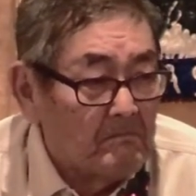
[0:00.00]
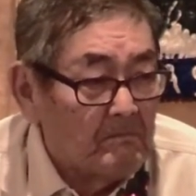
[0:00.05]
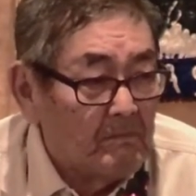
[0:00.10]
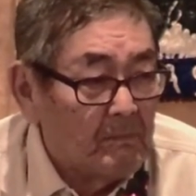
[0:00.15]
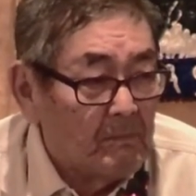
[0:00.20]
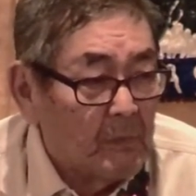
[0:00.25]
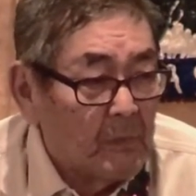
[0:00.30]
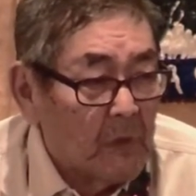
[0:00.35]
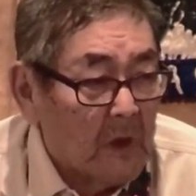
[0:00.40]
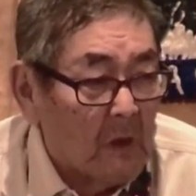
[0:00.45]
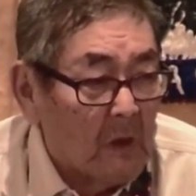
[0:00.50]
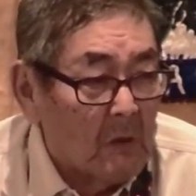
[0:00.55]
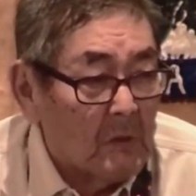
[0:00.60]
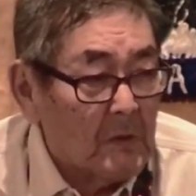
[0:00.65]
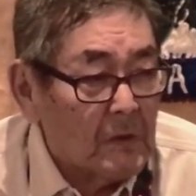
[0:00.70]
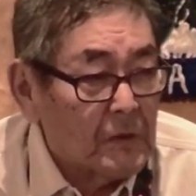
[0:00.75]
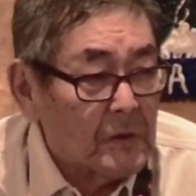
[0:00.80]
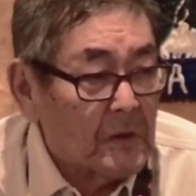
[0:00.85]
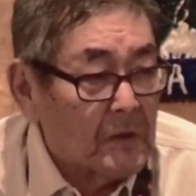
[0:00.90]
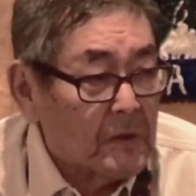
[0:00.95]
I was
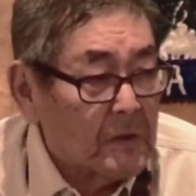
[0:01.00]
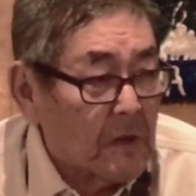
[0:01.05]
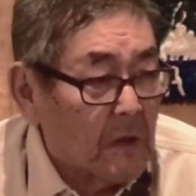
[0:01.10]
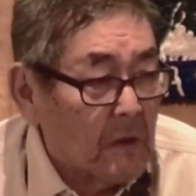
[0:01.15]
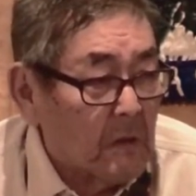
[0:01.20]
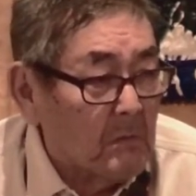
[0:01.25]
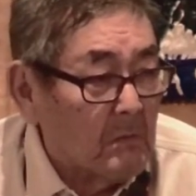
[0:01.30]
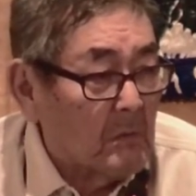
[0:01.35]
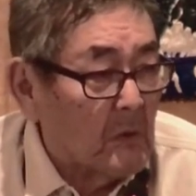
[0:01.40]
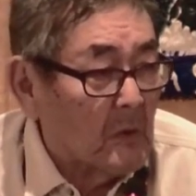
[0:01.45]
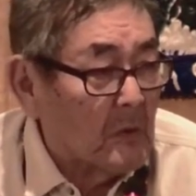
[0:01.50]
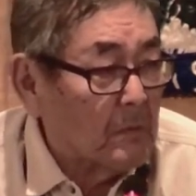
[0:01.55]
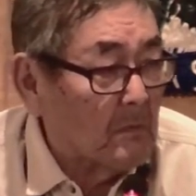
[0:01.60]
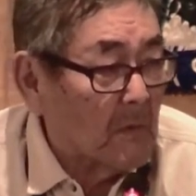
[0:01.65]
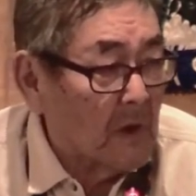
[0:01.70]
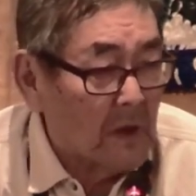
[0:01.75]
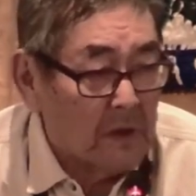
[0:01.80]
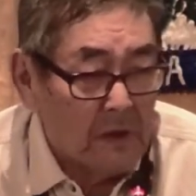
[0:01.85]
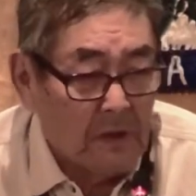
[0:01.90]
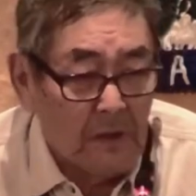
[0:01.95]
ashamed of my
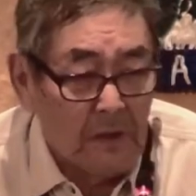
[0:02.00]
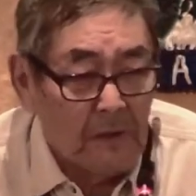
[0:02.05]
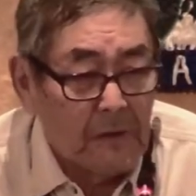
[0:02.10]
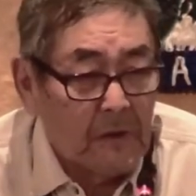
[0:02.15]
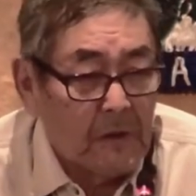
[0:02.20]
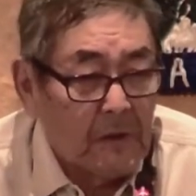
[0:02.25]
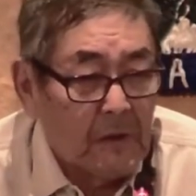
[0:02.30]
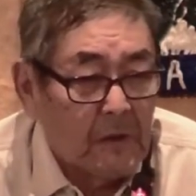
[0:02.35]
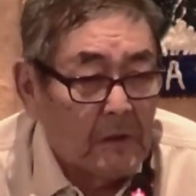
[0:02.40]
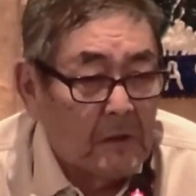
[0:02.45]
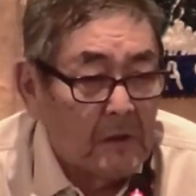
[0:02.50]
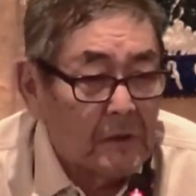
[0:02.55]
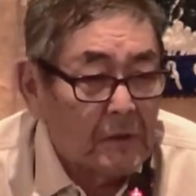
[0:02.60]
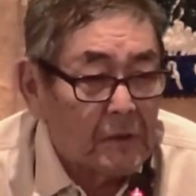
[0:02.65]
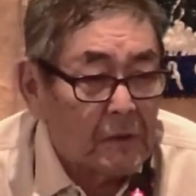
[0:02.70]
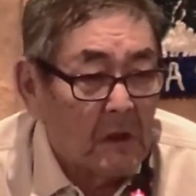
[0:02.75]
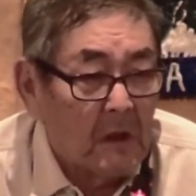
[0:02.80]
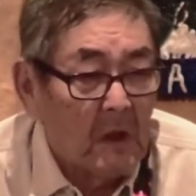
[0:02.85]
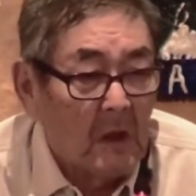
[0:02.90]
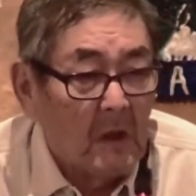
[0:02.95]
Indianness,
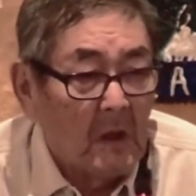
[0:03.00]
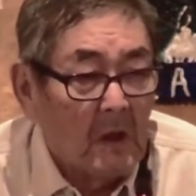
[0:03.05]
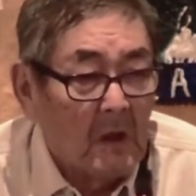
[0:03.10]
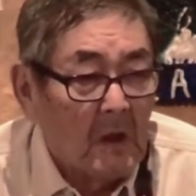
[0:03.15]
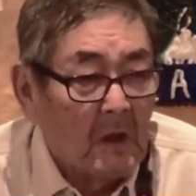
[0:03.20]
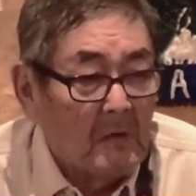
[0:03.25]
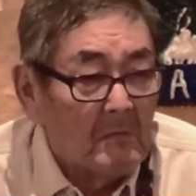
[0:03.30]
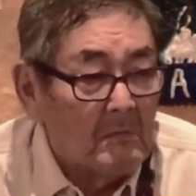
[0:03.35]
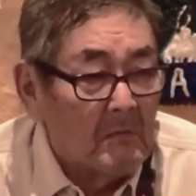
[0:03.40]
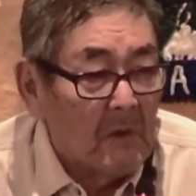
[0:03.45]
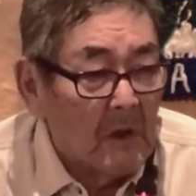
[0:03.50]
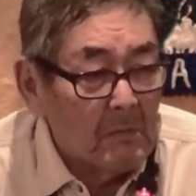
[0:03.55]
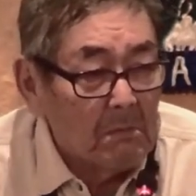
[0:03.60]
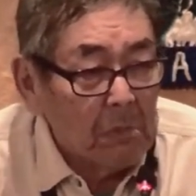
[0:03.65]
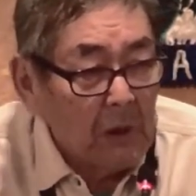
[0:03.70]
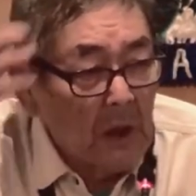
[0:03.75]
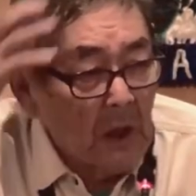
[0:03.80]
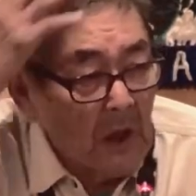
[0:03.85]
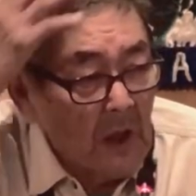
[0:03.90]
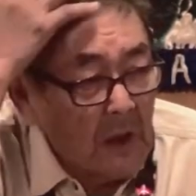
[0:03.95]
my
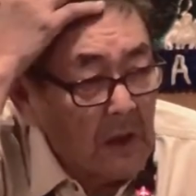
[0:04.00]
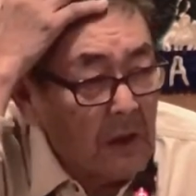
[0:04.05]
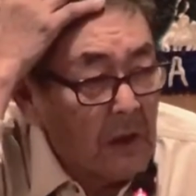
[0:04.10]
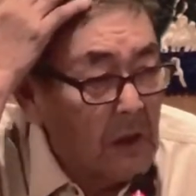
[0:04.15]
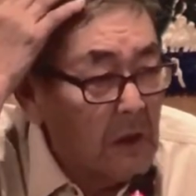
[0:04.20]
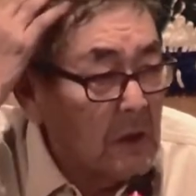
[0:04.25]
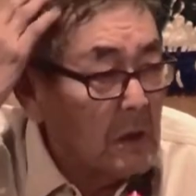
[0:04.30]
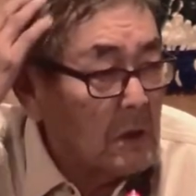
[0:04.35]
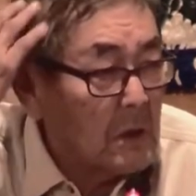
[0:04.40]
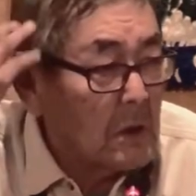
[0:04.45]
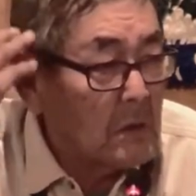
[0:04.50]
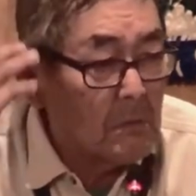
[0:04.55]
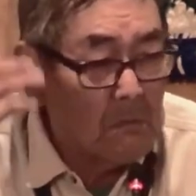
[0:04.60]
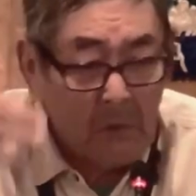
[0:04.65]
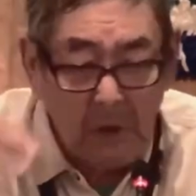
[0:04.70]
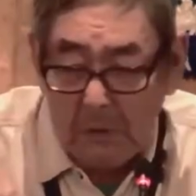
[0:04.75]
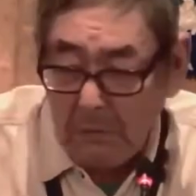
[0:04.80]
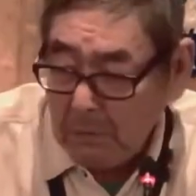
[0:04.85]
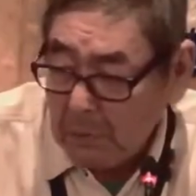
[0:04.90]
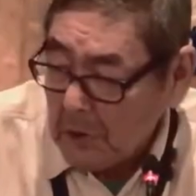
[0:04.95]
black hair, my
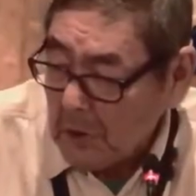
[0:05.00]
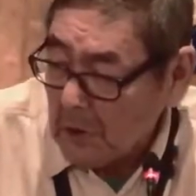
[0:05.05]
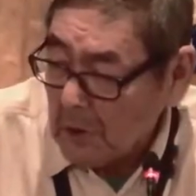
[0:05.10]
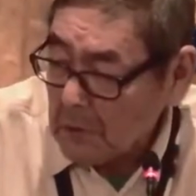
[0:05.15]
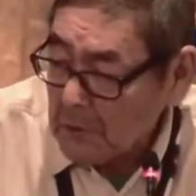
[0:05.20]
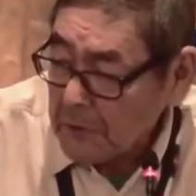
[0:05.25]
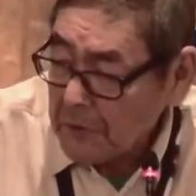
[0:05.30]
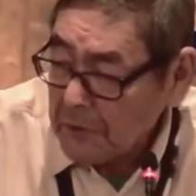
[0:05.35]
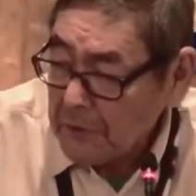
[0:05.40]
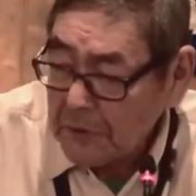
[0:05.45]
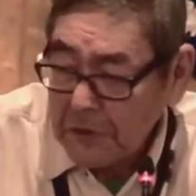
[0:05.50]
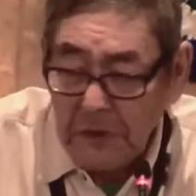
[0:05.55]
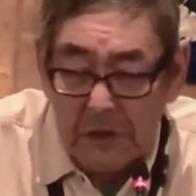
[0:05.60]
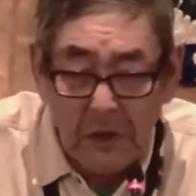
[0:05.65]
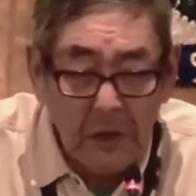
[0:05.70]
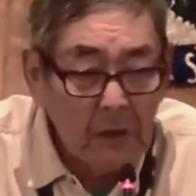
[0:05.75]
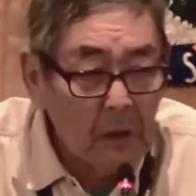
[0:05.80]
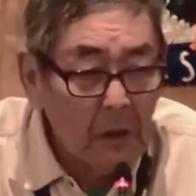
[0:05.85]
brown skin.